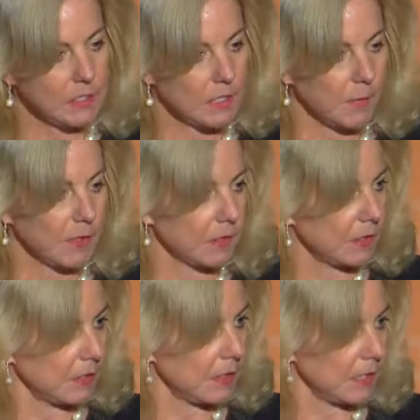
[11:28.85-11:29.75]
some of the
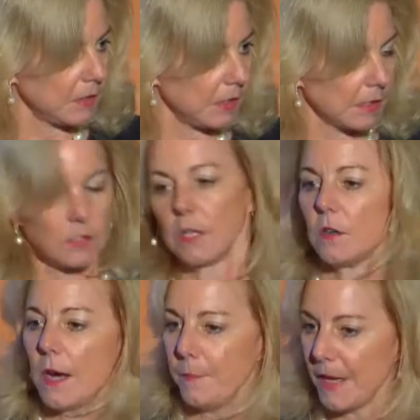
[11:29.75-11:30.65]
statistics
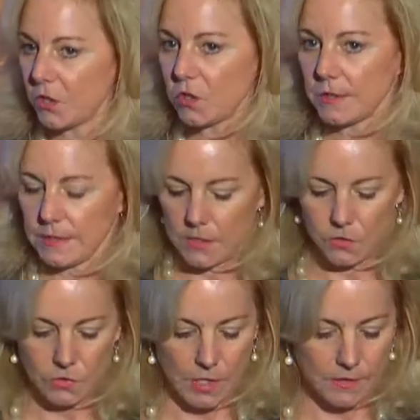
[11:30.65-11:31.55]
here. I mentioned
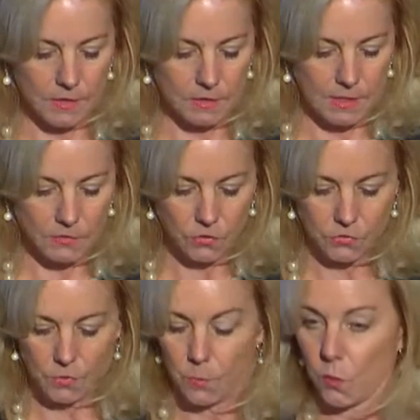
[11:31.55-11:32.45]
sensors. I think
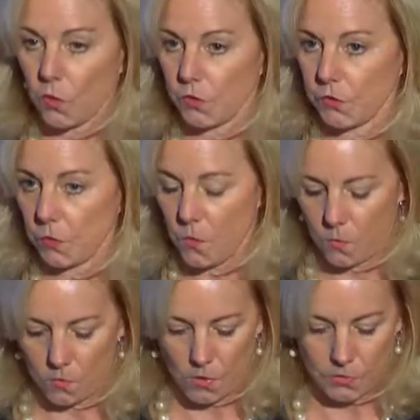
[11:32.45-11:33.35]
sensors are important to
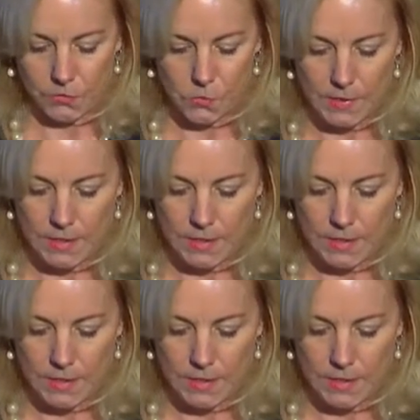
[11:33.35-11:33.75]
what we're all doing